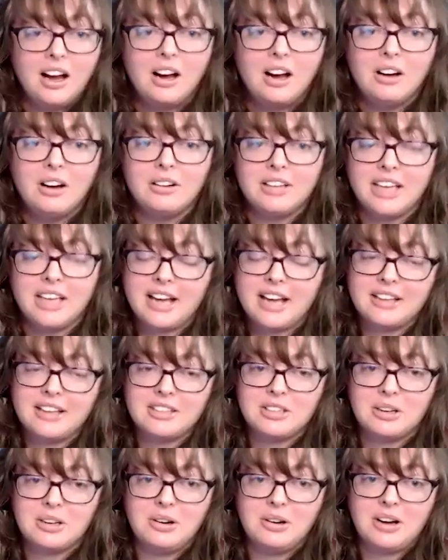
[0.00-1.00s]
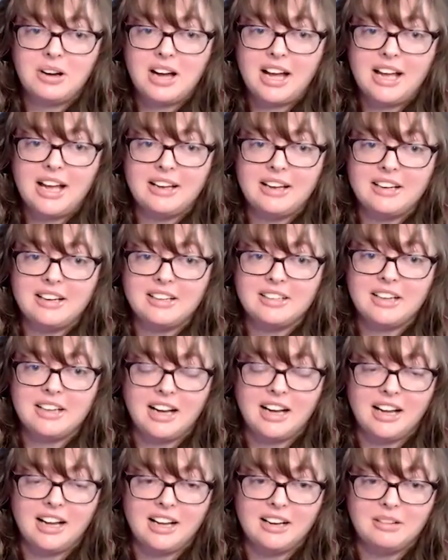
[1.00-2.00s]
Oh yeah, so I
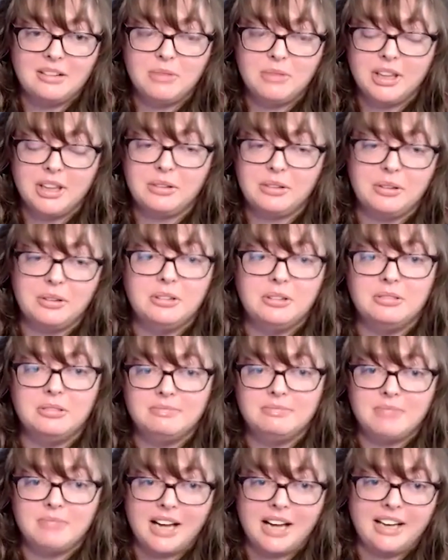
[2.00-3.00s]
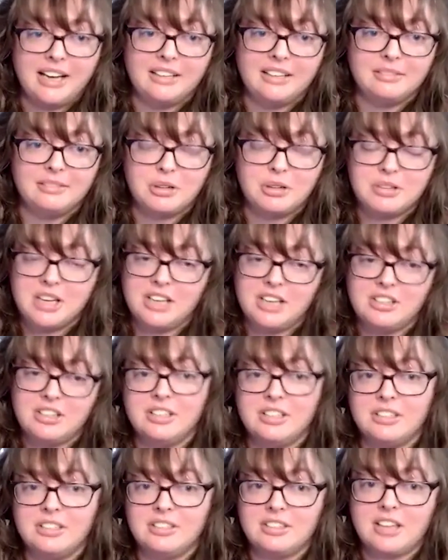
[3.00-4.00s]
uh, went through my
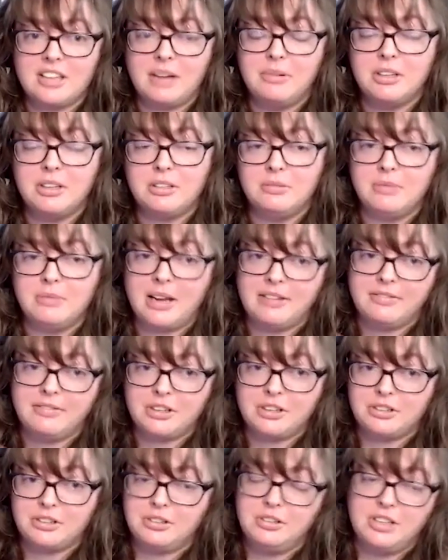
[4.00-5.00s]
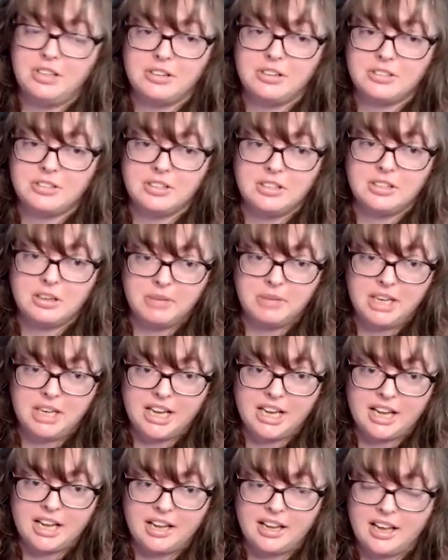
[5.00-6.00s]
rotations. I went to my first two years in
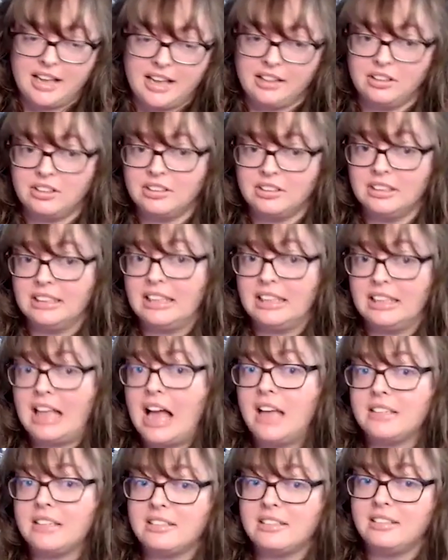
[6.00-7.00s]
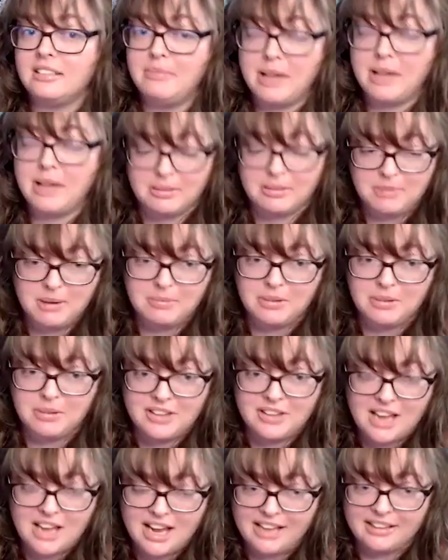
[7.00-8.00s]
Dominica. I learned a lot about the people on
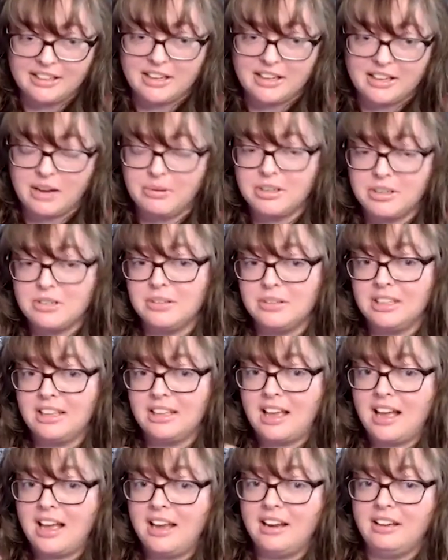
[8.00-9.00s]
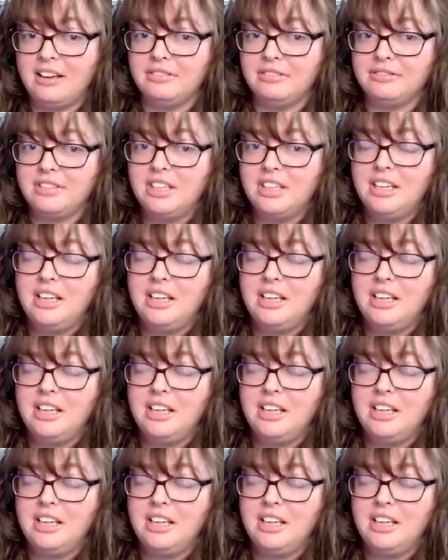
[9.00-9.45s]
the island. I went to a lot of